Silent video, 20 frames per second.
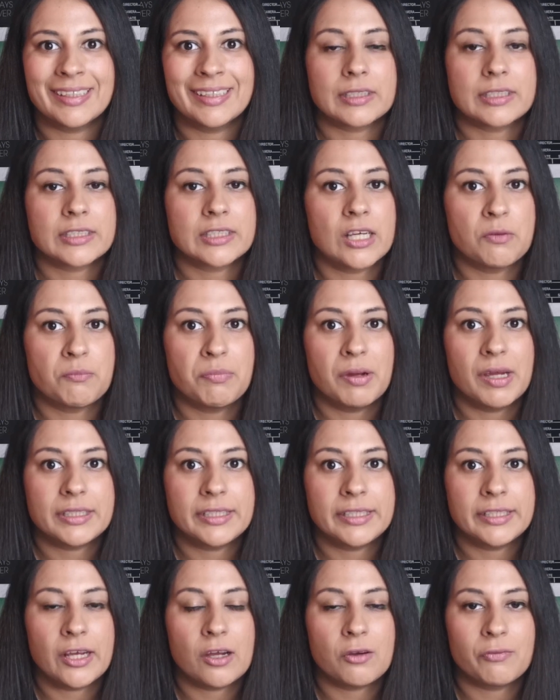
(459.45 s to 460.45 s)
So I'm
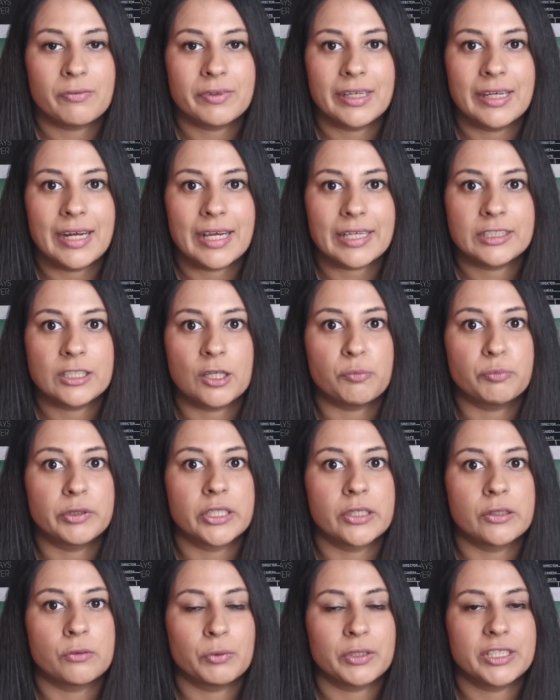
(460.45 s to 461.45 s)
personally going with the next
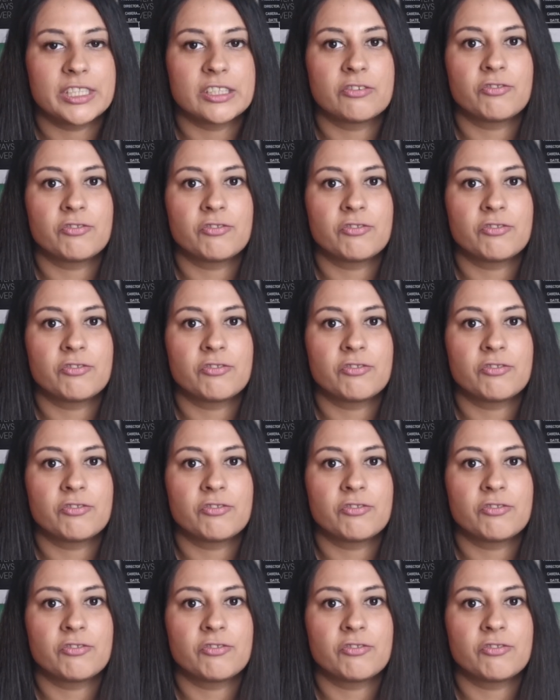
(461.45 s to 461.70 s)
option, which is